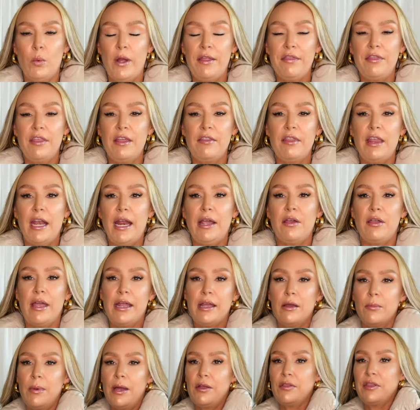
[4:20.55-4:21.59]
one thing that I
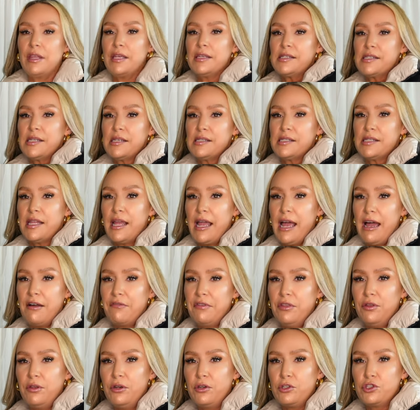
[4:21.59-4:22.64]
like about this is they have
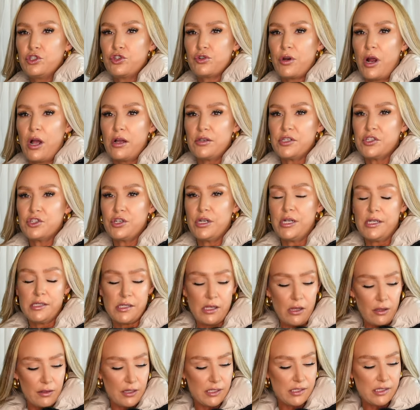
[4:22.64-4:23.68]
the little drawstrings
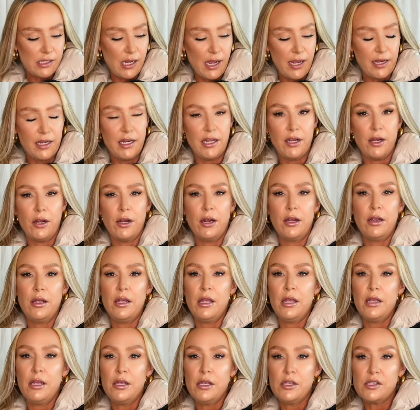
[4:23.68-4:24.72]
on the side here,
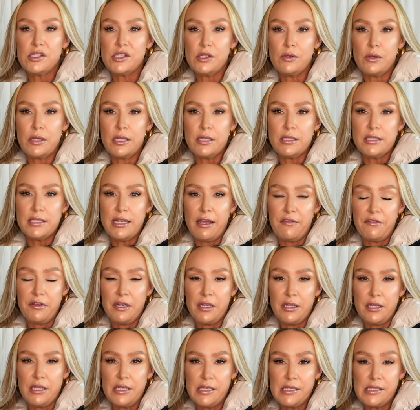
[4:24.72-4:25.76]
so you can
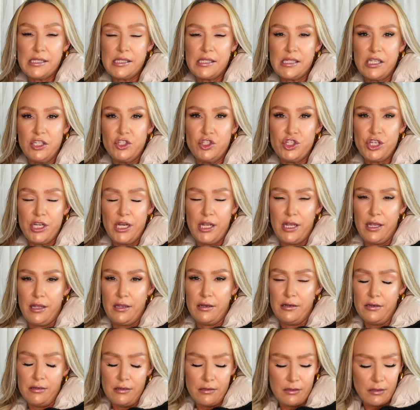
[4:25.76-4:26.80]
definitely cinch it
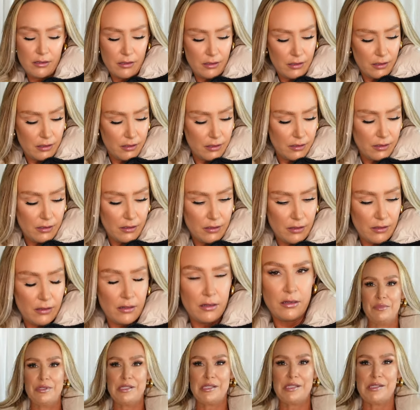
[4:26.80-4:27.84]
in.
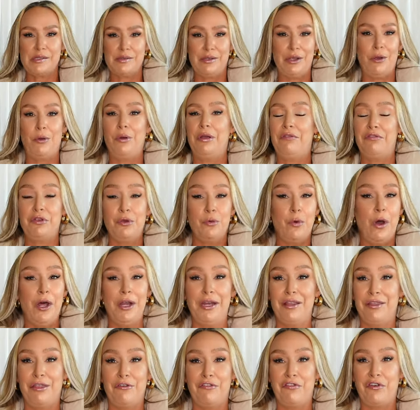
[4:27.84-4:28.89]
So if you
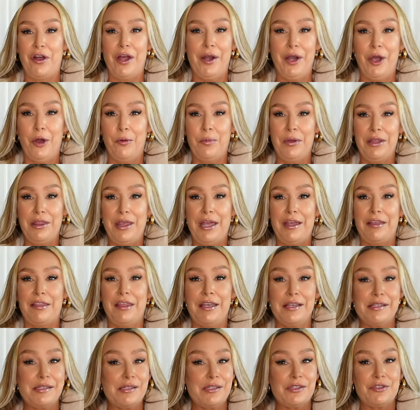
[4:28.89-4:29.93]
wanted the front open like
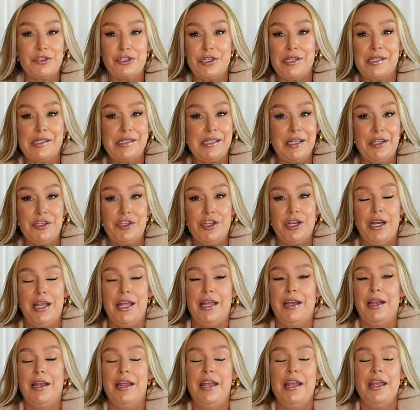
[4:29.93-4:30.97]
this, just cinch it
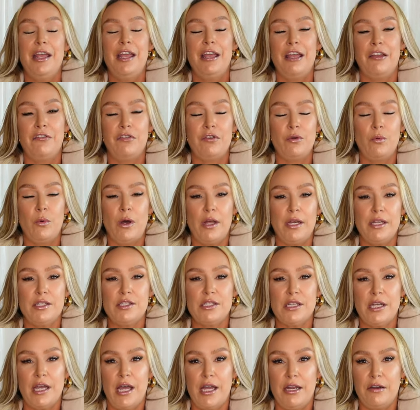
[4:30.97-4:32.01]
in. If you wanted
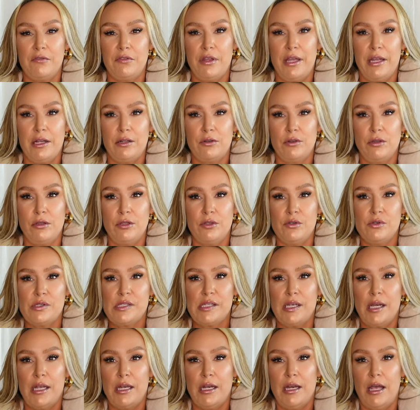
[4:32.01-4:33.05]
to kind of like
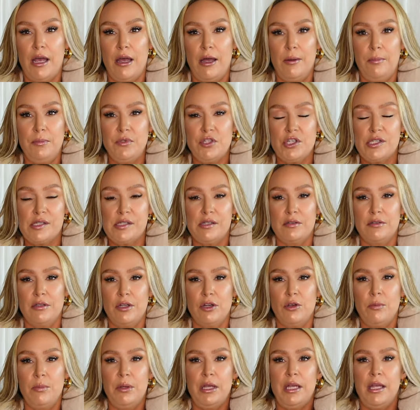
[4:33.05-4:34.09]
loosen it up just a
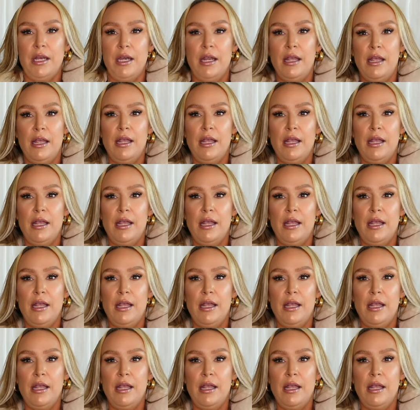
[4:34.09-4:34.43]
little bit,